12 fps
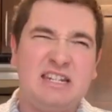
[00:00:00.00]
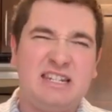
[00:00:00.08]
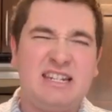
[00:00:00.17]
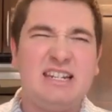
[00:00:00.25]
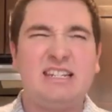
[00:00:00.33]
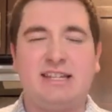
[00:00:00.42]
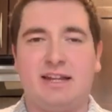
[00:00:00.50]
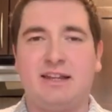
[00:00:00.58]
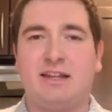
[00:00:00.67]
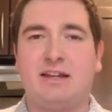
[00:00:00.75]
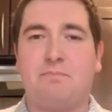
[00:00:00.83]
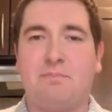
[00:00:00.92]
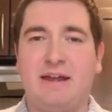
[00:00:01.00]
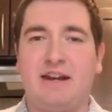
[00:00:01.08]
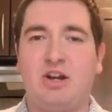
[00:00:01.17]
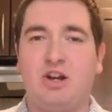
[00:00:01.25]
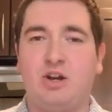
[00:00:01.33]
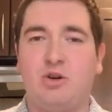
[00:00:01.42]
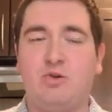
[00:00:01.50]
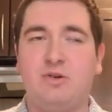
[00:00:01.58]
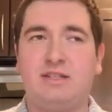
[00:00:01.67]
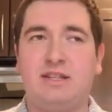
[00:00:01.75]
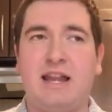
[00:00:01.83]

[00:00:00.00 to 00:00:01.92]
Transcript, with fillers: decently big news,